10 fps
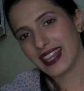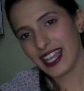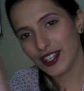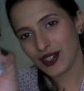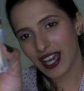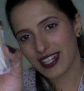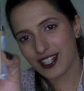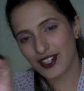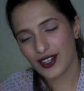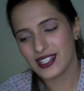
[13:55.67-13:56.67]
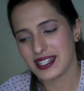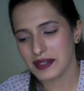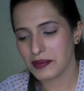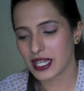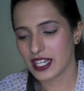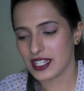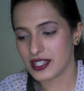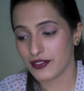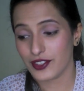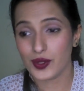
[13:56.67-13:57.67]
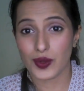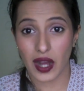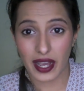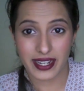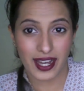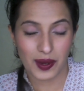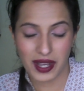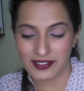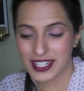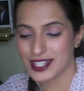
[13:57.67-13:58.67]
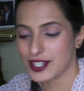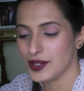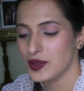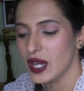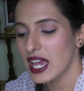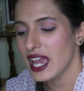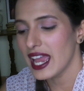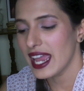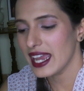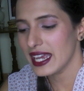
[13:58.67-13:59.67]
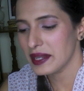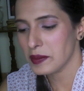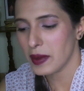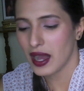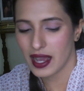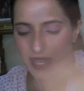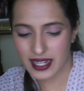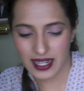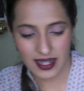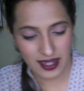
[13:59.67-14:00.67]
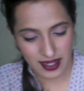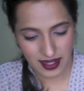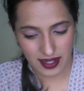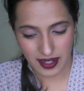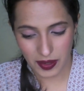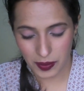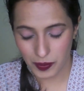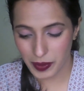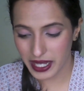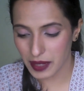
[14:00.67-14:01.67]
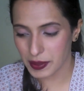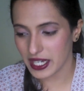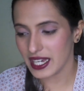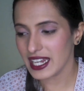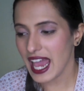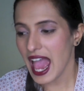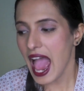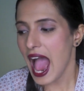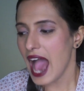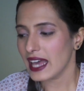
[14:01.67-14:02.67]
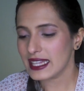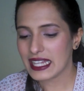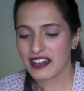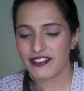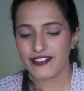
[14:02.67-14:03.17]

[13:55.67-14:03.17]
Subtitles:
thank you Candy Johnson, because of you I now have these two in my makeup kit. And then